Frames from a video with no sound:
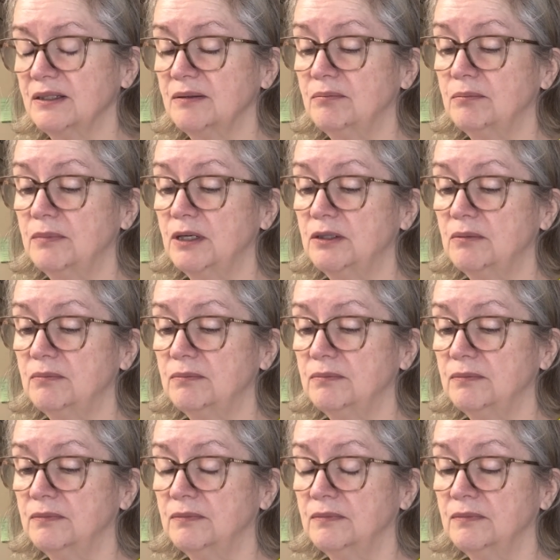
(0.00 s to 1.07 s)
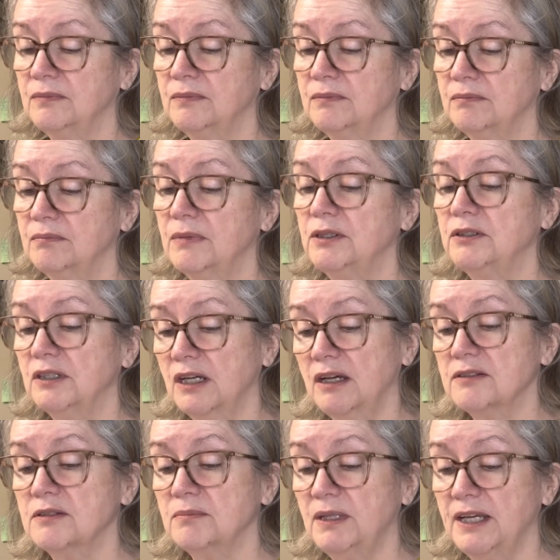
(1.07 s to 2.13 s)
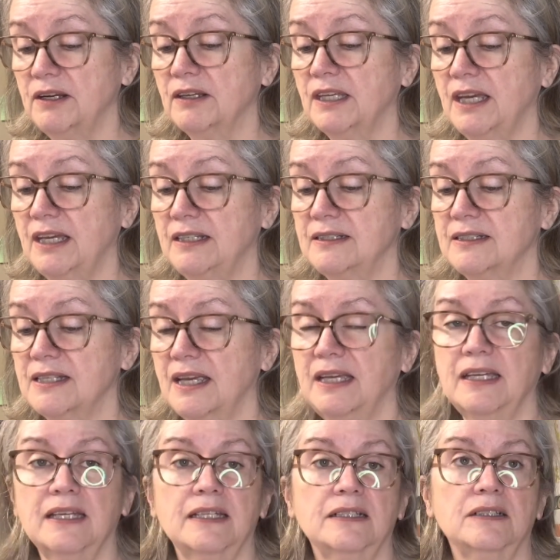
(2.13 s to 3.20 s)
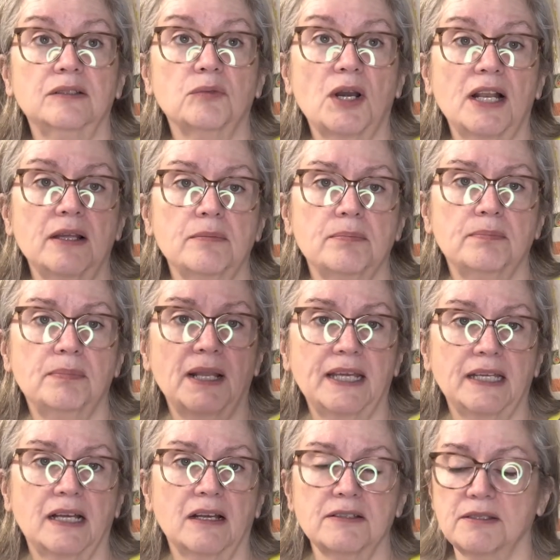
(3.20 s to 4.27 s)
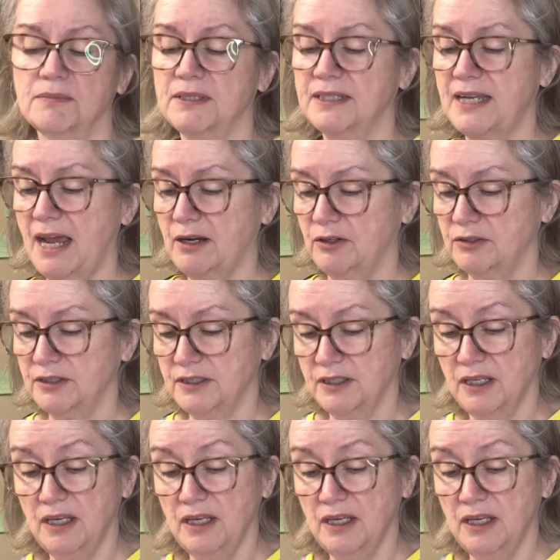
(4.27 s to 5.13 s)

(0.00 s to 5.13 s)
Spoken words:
Moda calls them layer cakes, and Riley Blake calls them stackers.